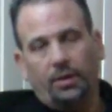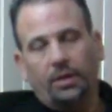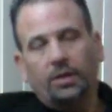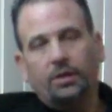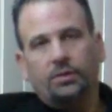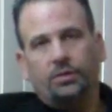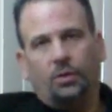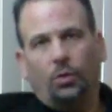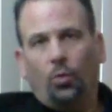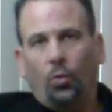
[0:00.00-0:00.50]

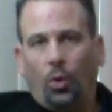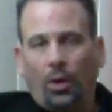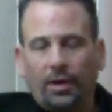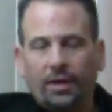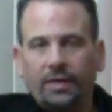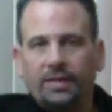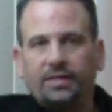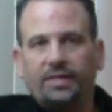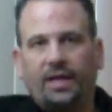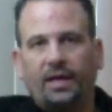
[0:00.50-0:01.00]
So what
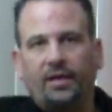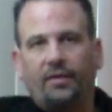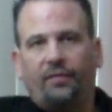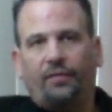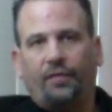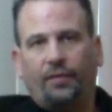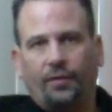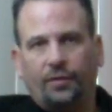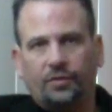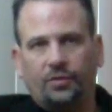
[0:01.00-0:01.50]
is a
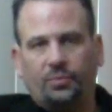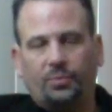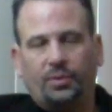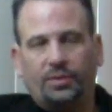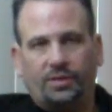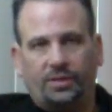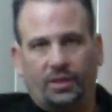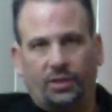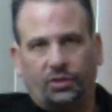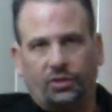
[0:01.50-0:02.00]
first
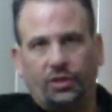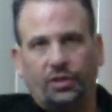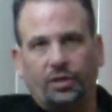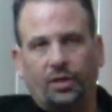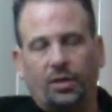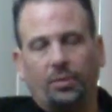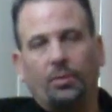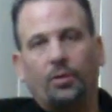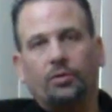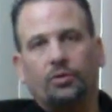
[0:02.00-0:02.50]
position
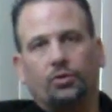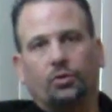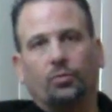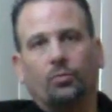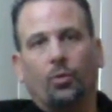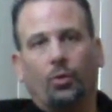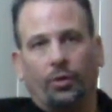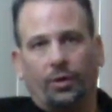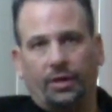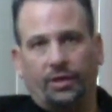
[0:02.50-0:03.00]
commercial
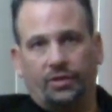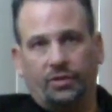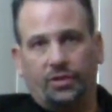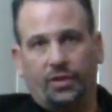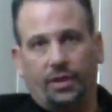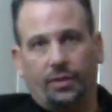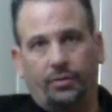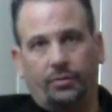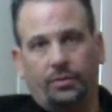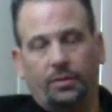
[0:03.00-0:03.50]
mortgage
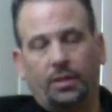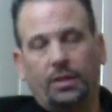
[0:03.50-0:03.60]
note?